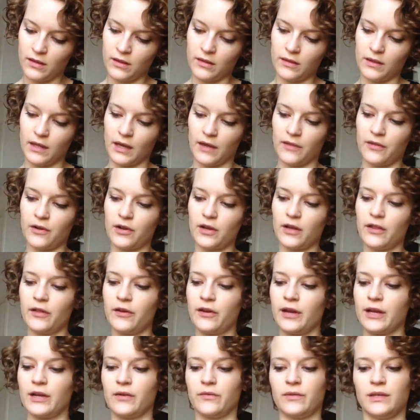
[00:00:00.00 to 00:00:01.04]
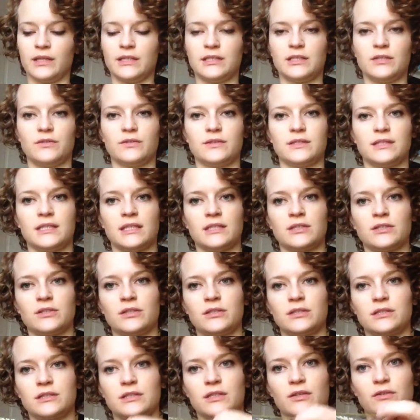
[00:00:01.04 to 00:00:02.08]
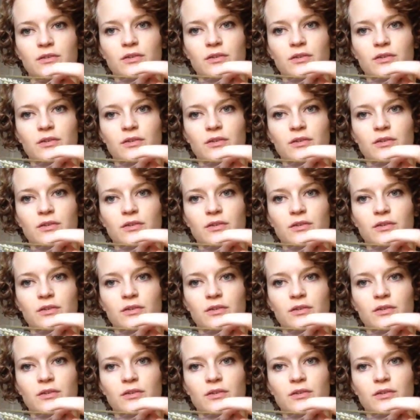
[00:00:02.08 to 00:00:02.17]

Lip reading: the other color. I don't need to use scissors, so